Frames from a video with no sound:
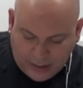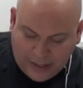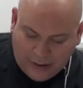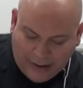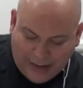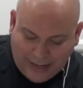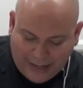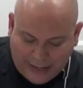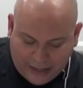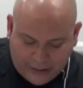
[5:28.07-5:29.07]
Now I
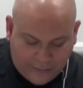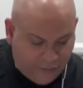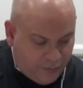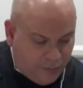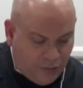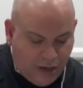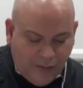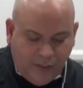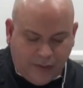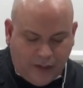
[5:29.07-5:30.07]
have
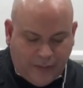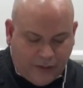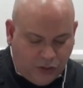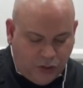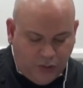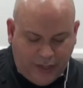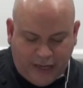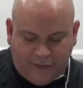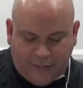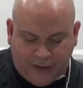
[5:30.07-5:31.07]
probably about
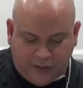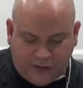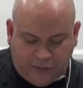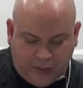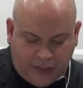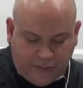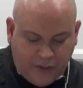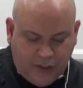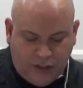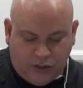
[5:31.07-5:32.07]
2.5 pounds of meat.
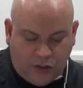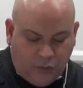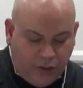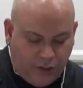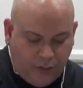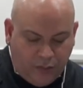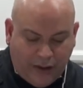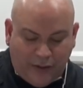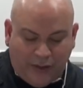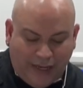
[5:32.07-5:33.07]
So we're gonna
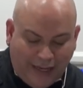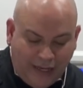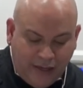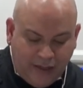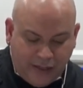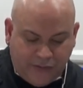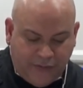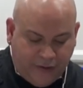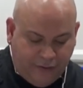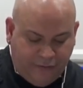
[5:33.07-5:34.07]
brown it in this
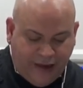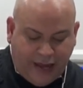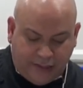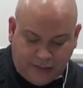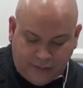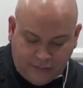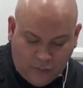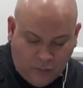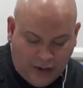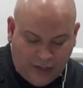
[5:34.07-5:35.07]
very fat.
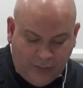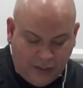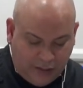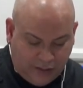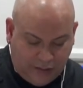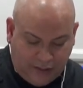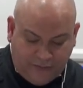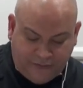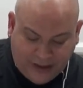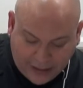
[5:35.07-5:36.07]
Why? Because
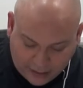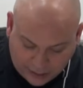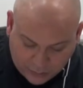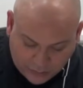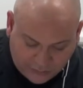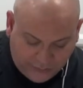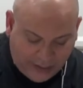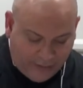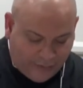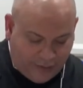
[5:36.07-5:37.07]
fat equals
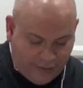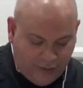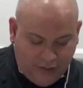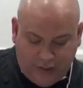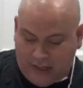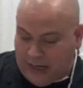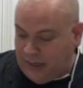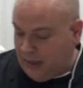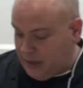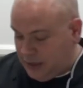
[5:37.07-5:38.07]
flavor.
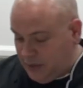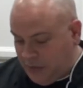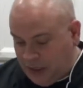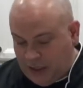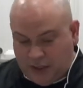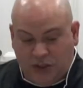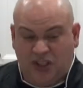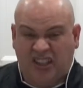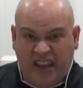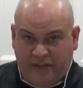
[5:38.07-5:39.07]
And this to me is
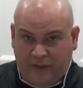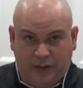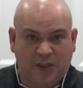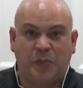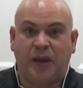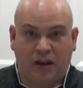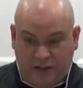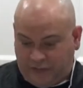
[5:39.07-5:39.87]
just heaven, it's beyond